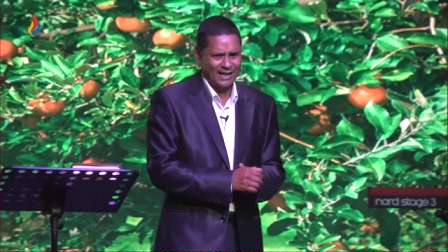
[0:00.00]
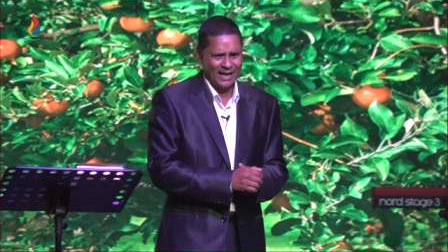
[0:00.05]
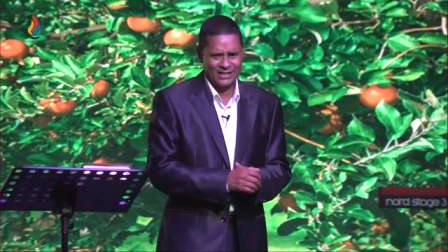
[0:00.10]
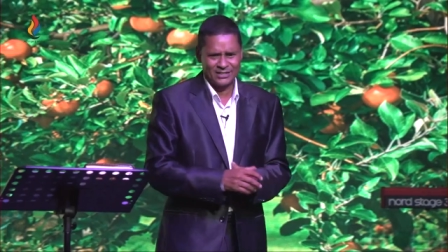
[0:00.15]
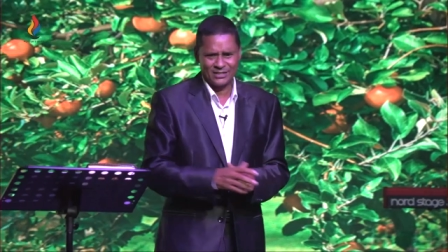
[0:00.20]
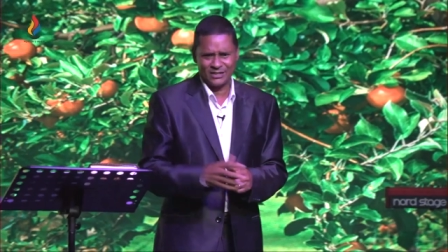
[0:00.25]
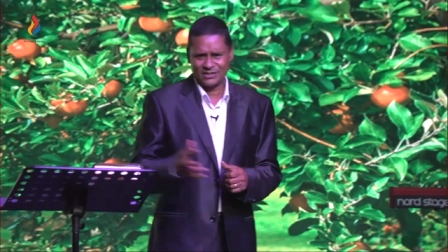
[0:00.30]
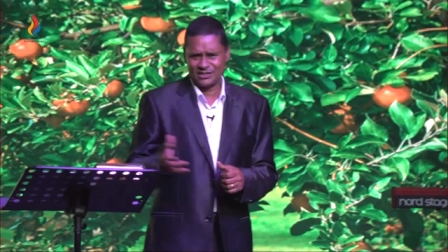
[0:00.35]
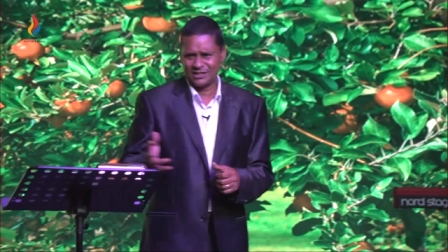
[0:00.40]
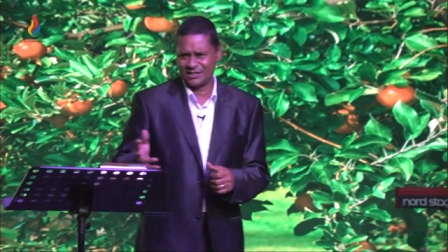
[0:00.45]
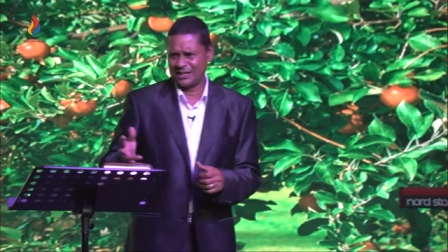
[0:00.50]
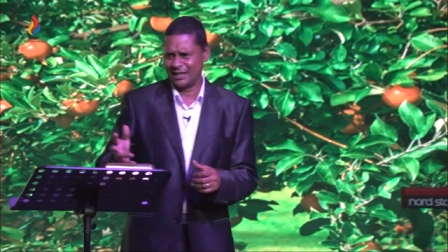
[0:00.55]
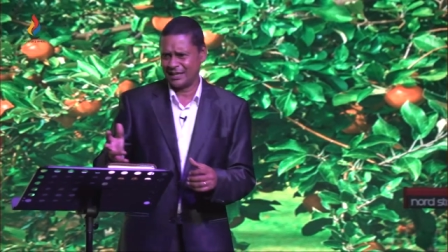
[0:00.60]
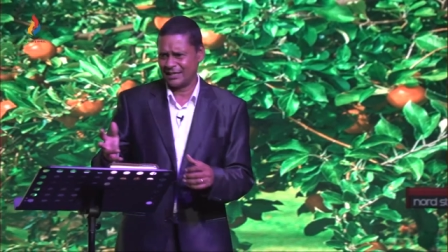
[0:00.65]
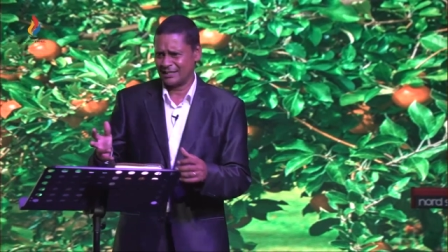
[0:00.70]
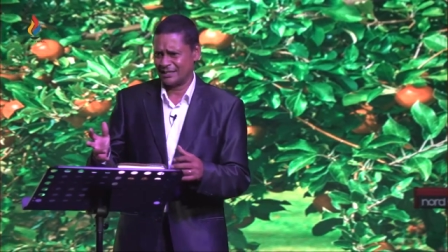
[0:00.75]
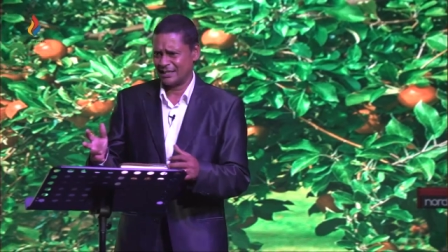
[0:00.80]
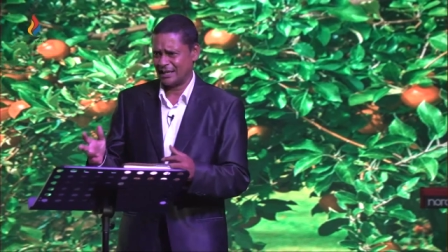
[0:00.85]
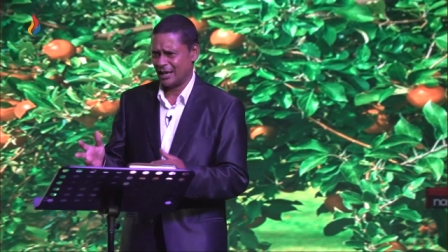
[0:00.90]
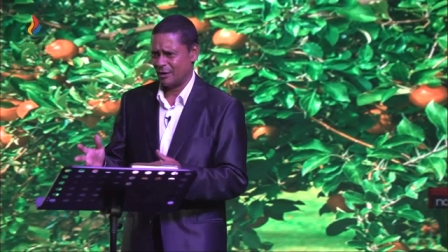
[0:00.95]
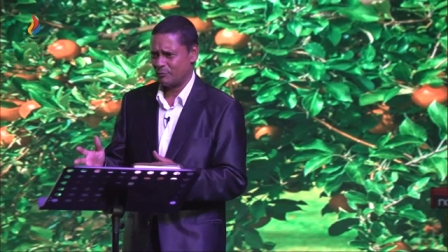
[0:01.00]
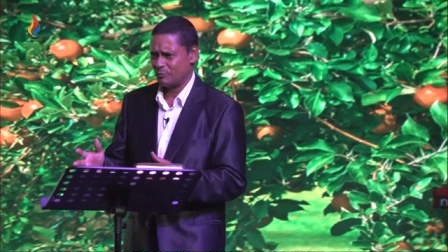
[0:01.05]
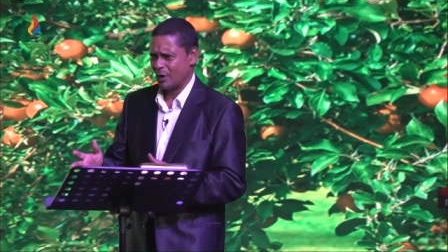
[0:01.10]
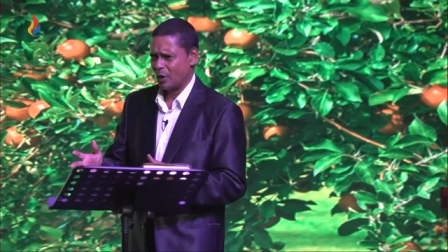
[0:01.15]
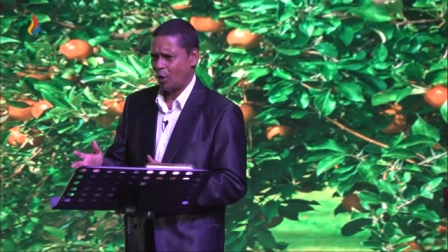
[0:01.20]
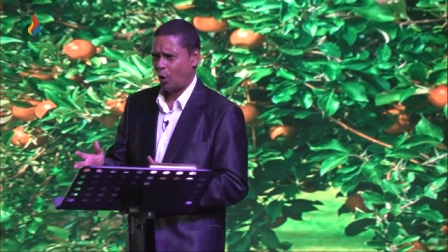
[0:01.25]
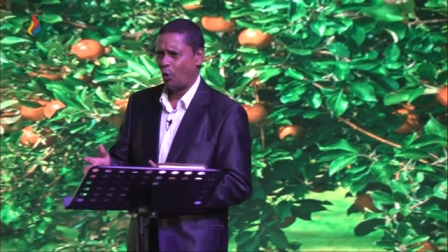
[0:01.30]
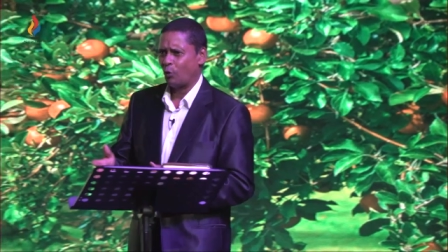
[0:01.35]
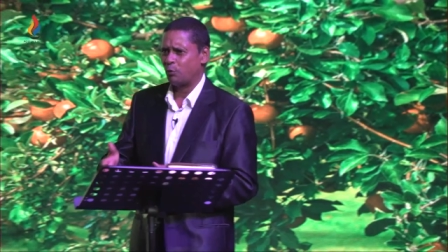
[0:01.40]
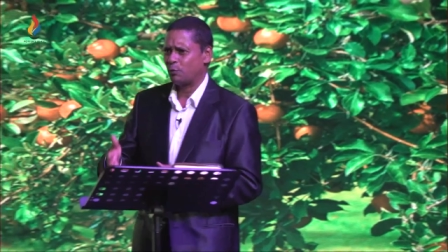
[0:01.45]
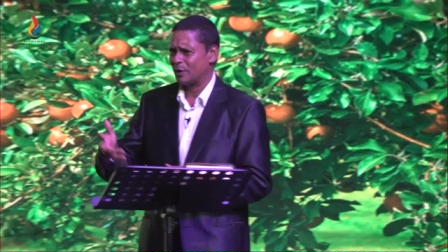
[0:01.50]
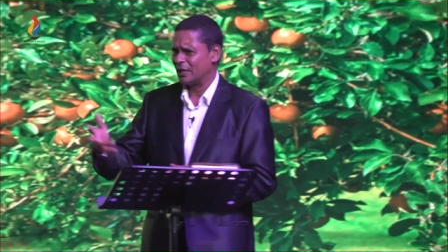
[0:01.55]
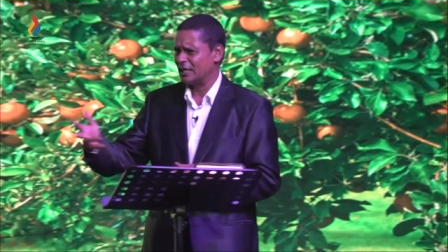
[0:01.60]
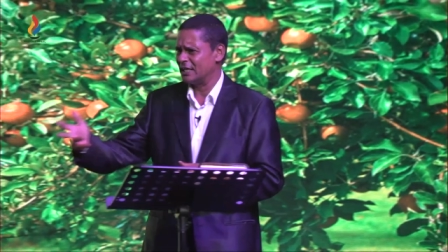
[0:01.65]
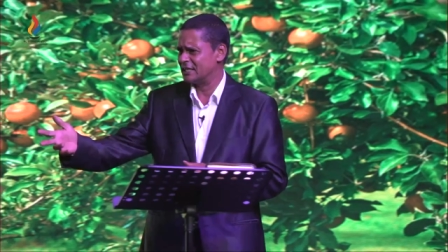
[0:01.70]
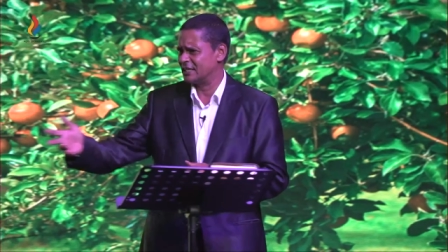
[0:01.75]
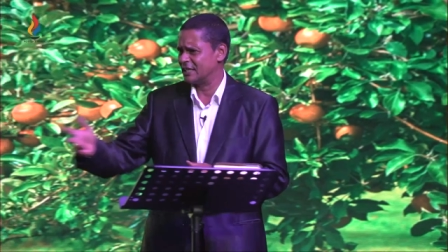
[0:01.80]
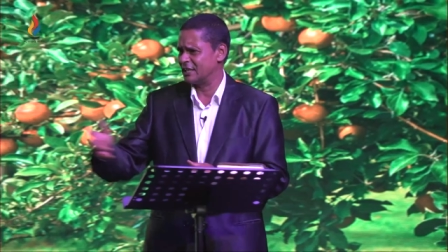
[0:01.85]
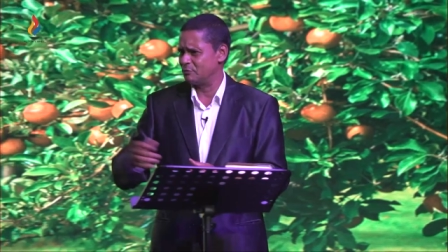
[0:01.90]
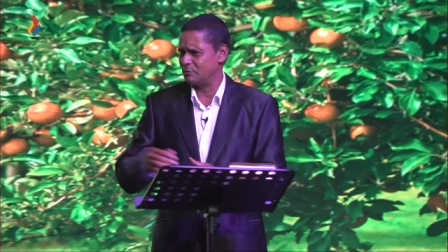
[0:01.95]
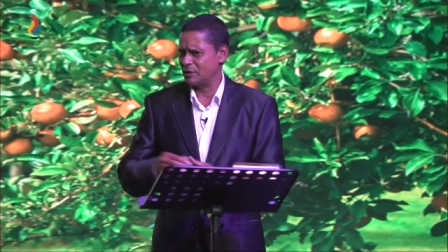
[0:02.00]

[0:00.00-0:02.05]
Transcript: And so she says, uh, Oh, please give